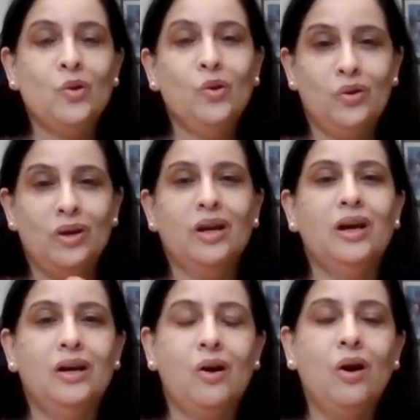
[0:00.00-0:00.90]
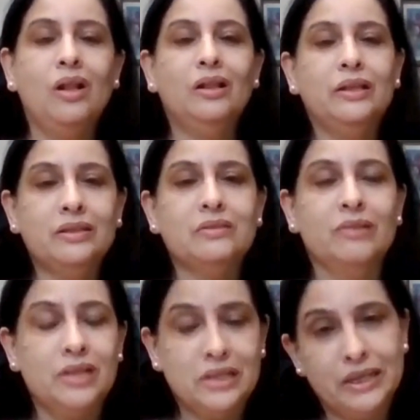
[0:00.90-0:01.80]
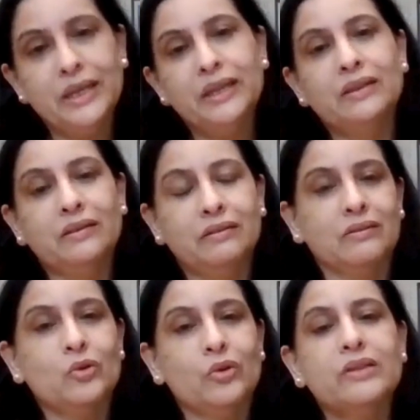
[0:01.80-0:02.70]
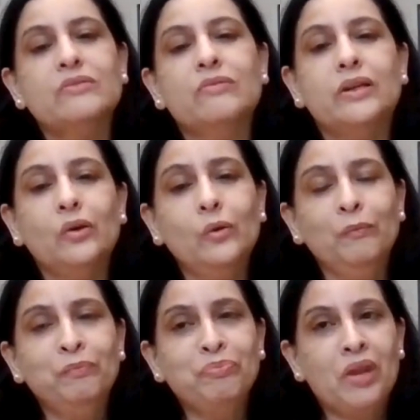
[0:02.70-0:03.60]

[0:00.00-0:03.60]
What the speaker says: All this we'll see in today's video,